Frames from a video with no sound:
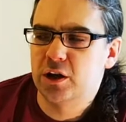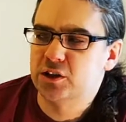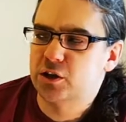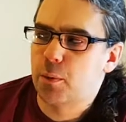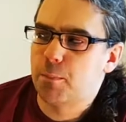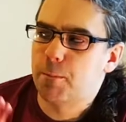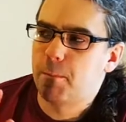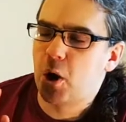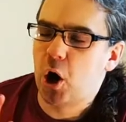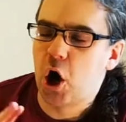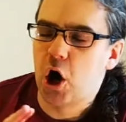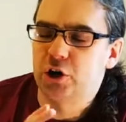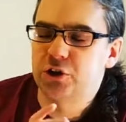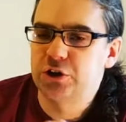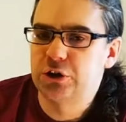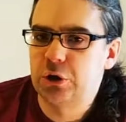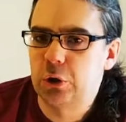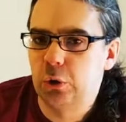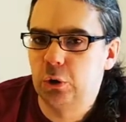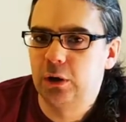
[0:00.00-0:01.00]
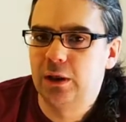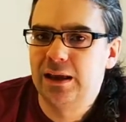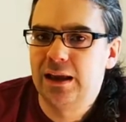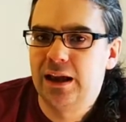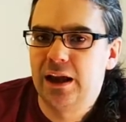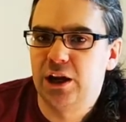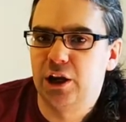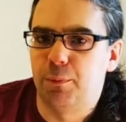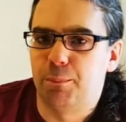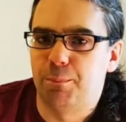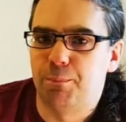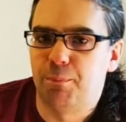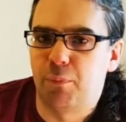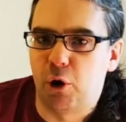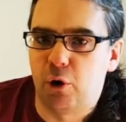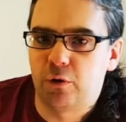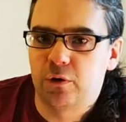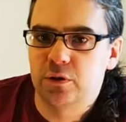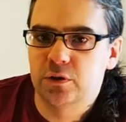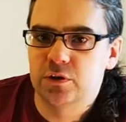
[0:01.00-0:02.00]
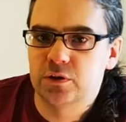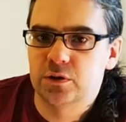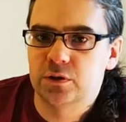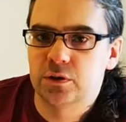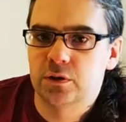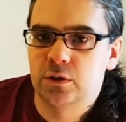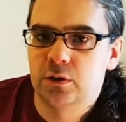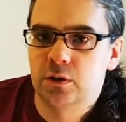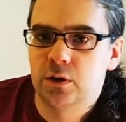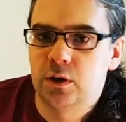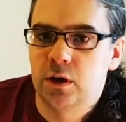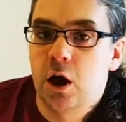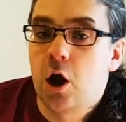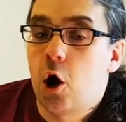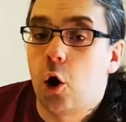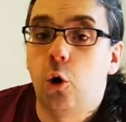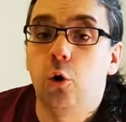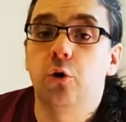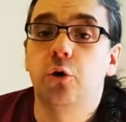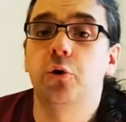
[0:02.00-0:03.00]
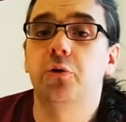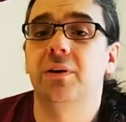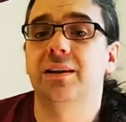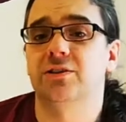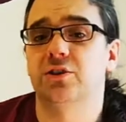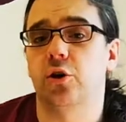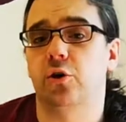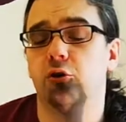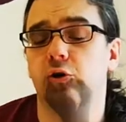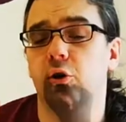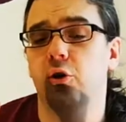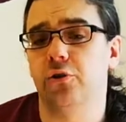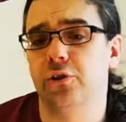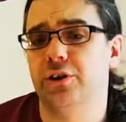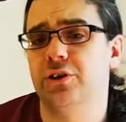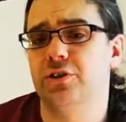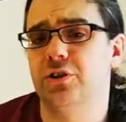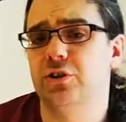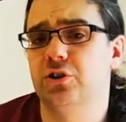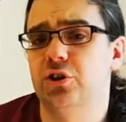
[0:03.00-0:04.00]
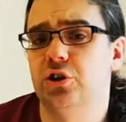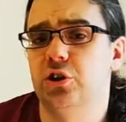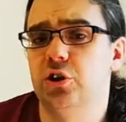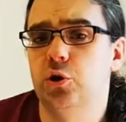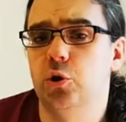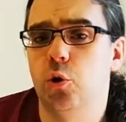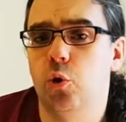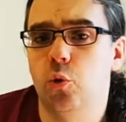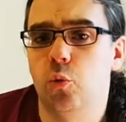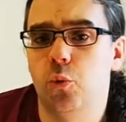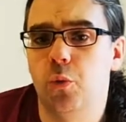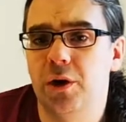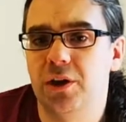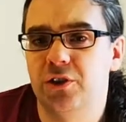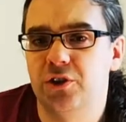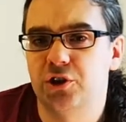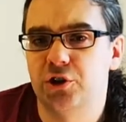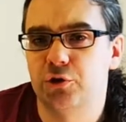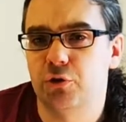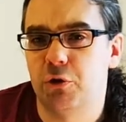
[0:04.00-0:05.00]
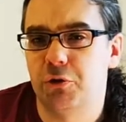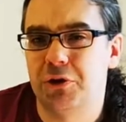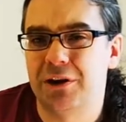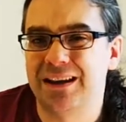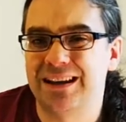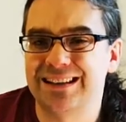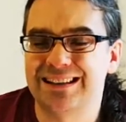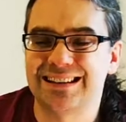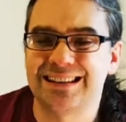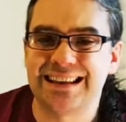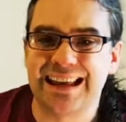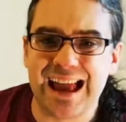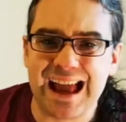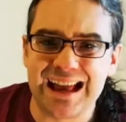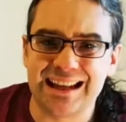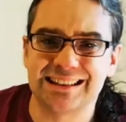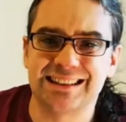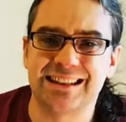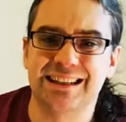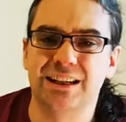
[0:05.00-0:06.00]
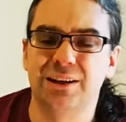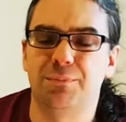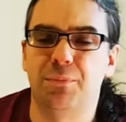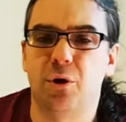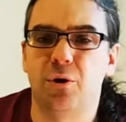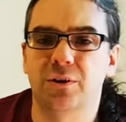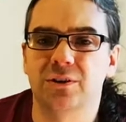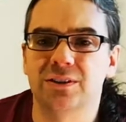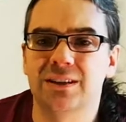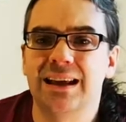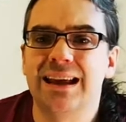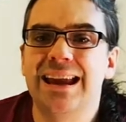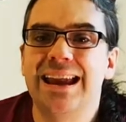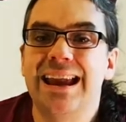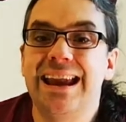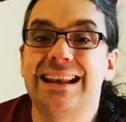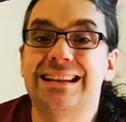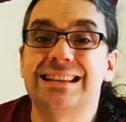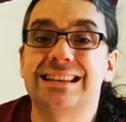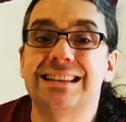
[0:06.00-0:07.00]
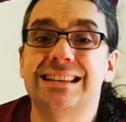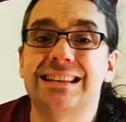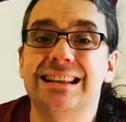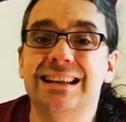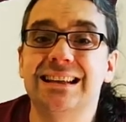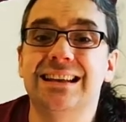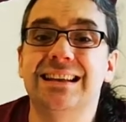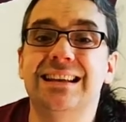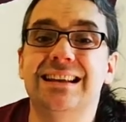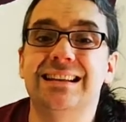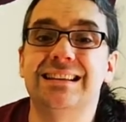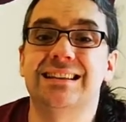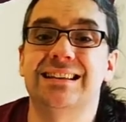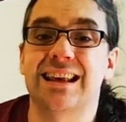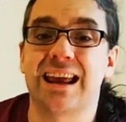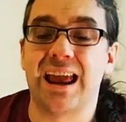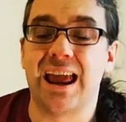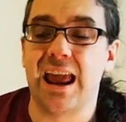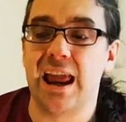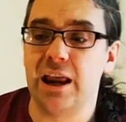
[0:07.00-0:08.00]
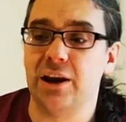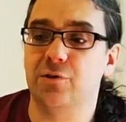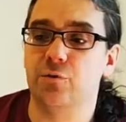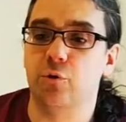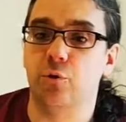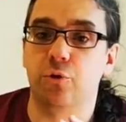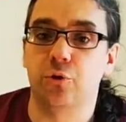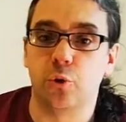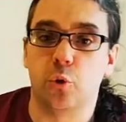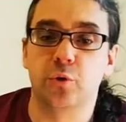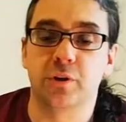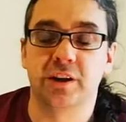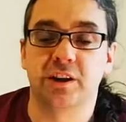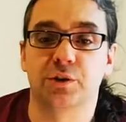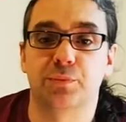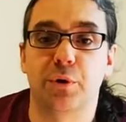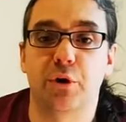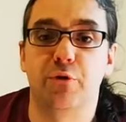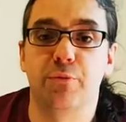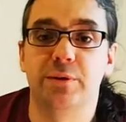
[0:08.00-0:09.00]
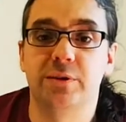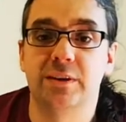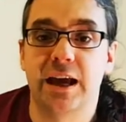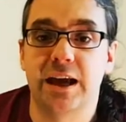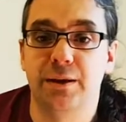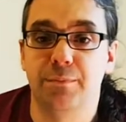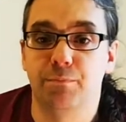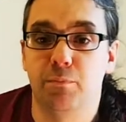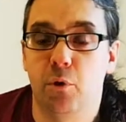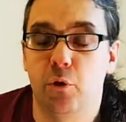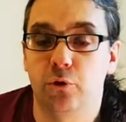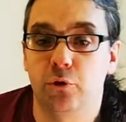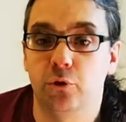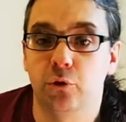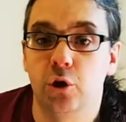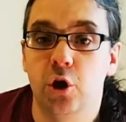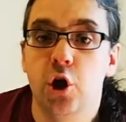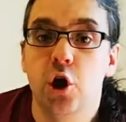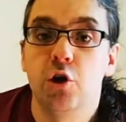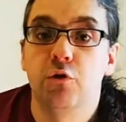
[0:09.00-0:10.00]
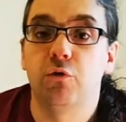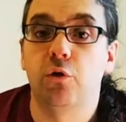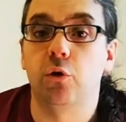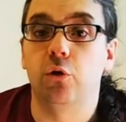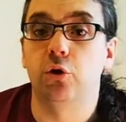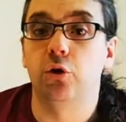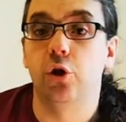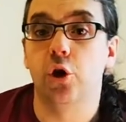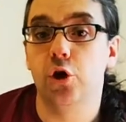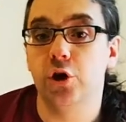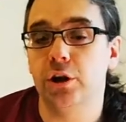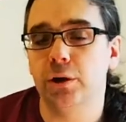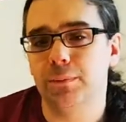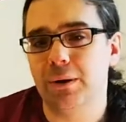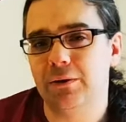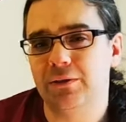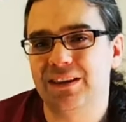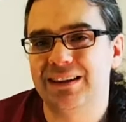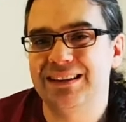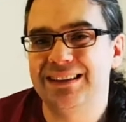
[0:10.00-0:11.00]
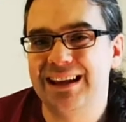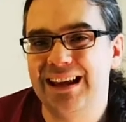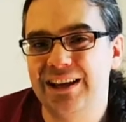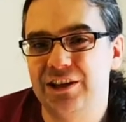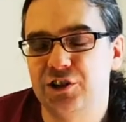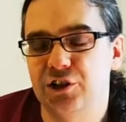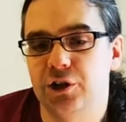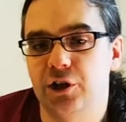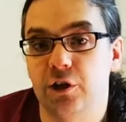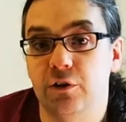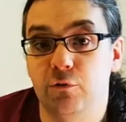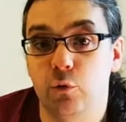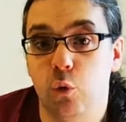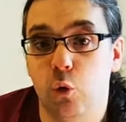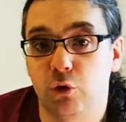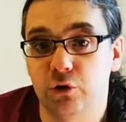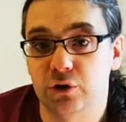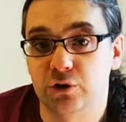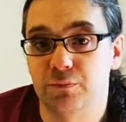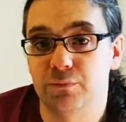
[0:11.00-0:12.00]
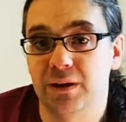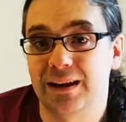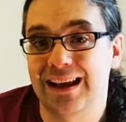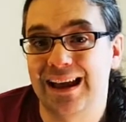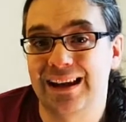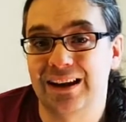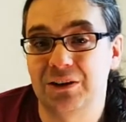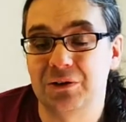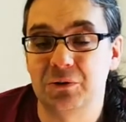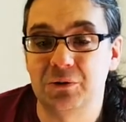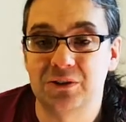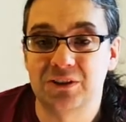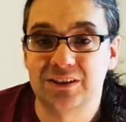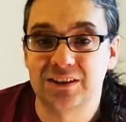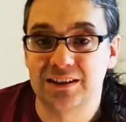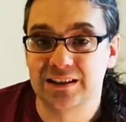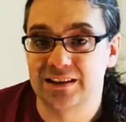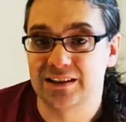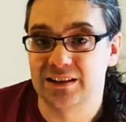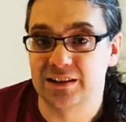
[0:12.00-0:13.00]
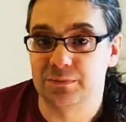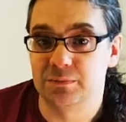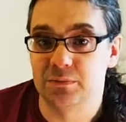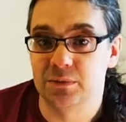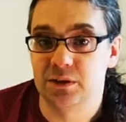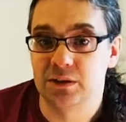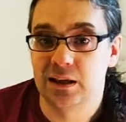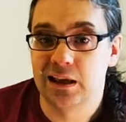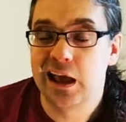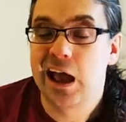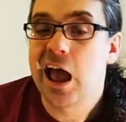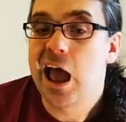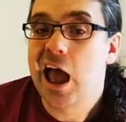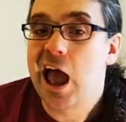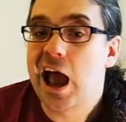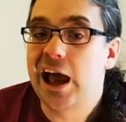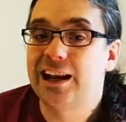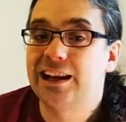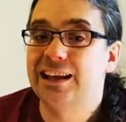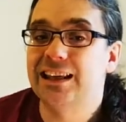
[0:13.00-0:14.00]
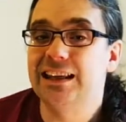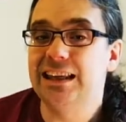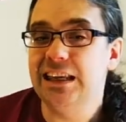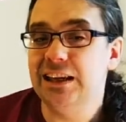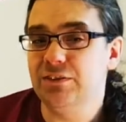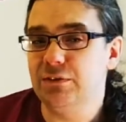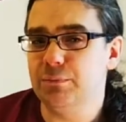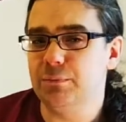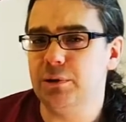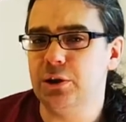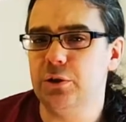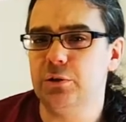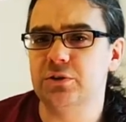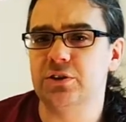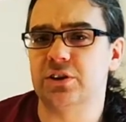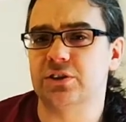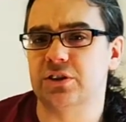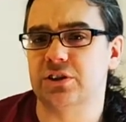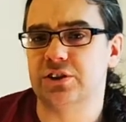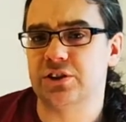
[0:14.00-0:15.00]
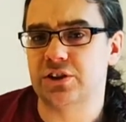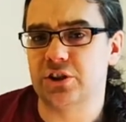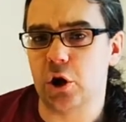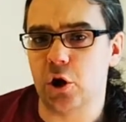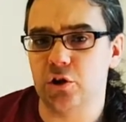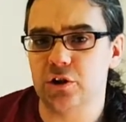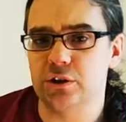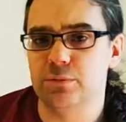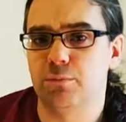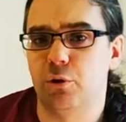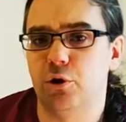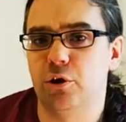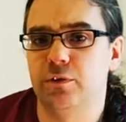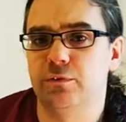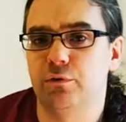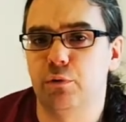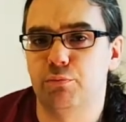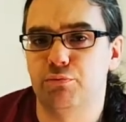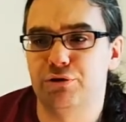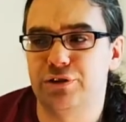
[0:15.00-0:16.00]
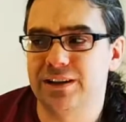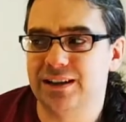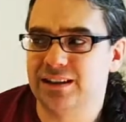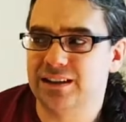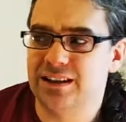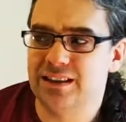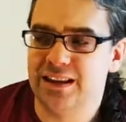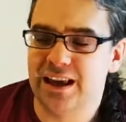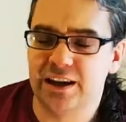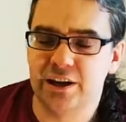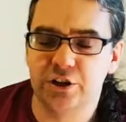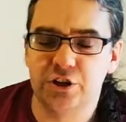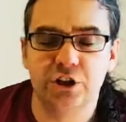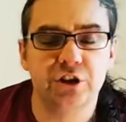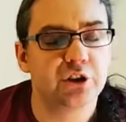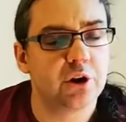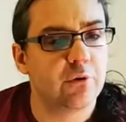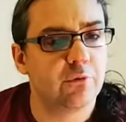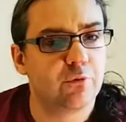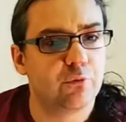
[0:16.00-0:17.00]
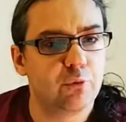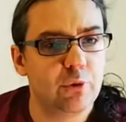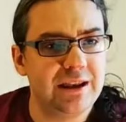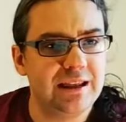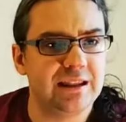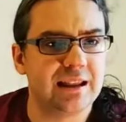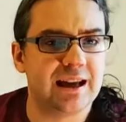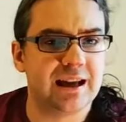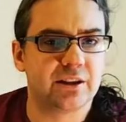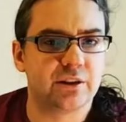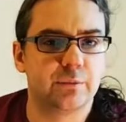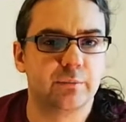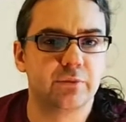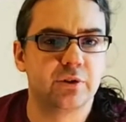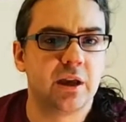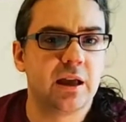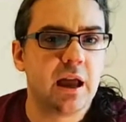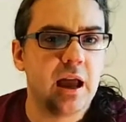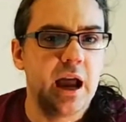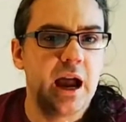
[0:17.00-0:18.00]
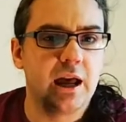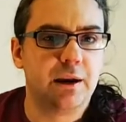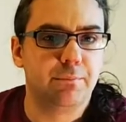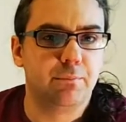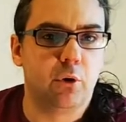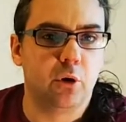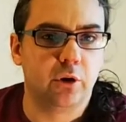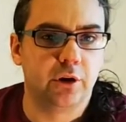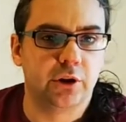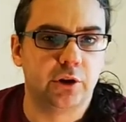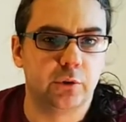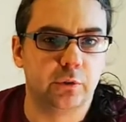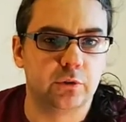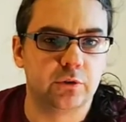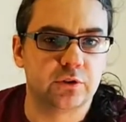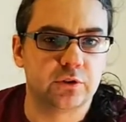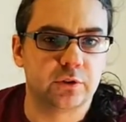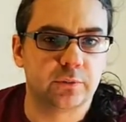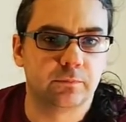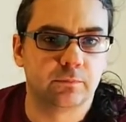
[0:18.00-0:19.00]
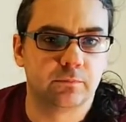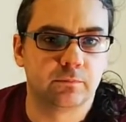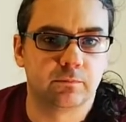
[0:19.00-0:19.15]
as particle in a box. Although that's got nothing to do with Schrodinger's cat in a box, it's still an integral thought experiment and model for learning about the nature of quantum mechanical systems, and it can even be used as a starting point for predicting the energies of real atoms and molecules.